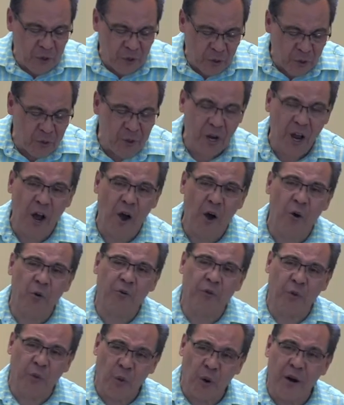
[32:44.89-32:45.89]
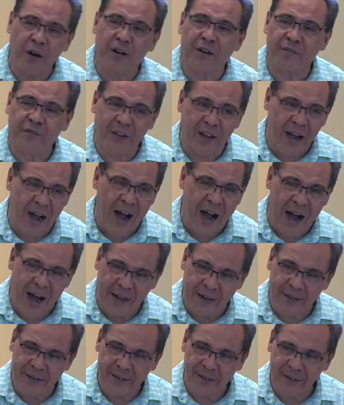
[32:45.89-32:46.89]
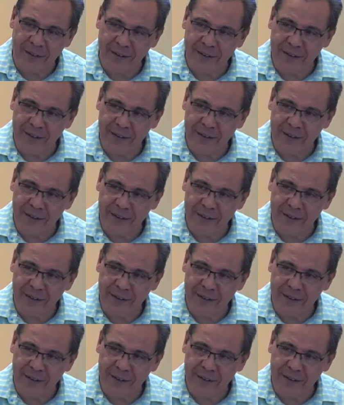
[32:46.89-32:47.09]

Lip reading: you know the word of God.